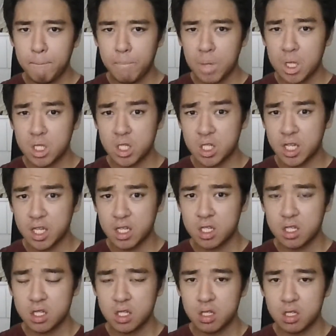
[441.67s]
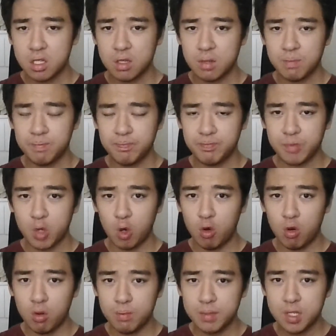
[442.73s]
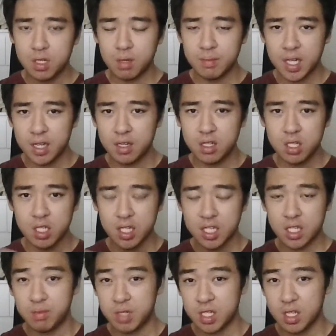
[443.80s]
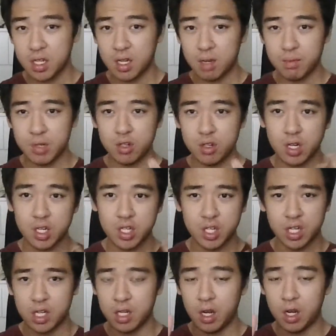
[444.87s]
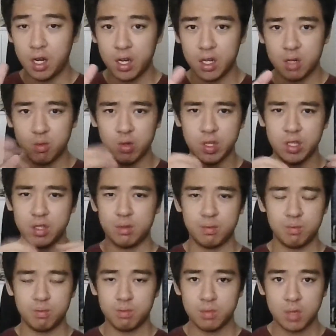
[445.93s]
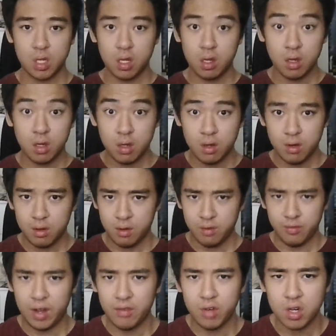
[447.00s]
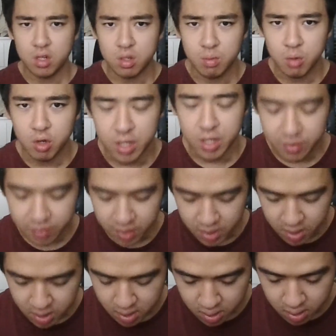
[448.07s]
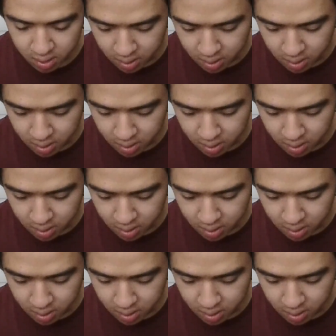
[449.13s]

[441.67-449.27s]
6 orbs obtained, 60% damage reduction, guard with 500 more defense,